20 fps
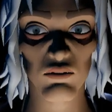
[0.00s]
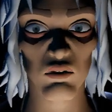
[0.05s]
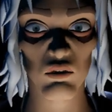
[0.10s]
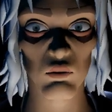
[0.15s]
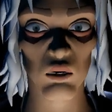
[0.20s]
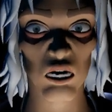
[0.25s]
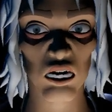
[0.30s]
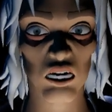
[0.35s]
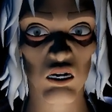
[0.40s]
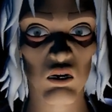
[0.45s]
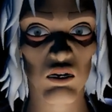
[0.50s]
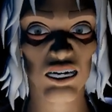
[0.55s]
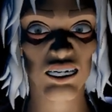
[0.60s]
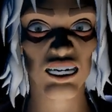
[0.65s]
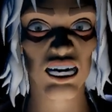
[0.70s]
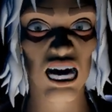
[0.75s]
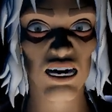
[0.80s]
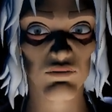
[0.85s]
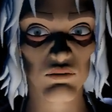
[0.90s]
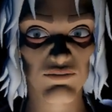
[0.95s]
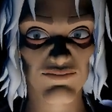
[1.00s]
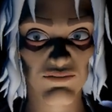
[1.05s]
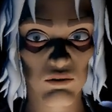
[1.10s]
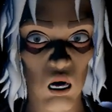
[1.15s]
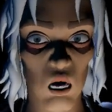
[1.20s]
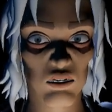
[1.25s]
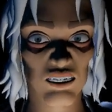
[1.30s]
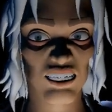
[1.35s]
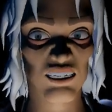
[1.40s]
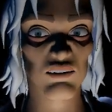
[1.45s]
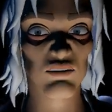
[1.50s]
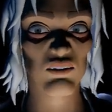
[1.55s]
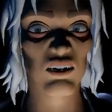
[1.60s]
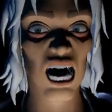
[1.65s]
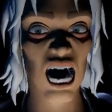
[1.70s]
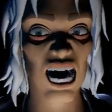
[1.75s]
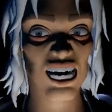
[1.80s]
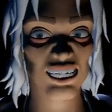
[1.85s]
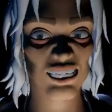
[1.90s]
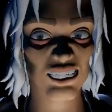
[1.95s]
Seems we're going to have a boss fight.
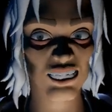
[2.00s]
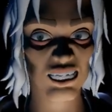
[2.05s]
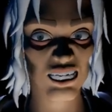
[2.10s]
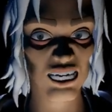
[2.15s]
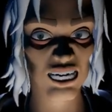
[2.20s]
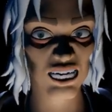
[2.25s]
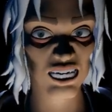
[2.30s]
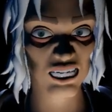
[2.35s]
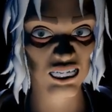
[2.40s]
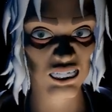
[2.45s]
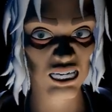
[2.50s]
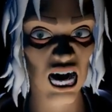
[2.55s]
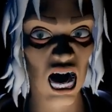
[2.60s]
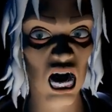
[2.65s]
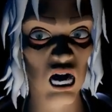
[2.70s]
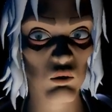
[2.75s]
Darren.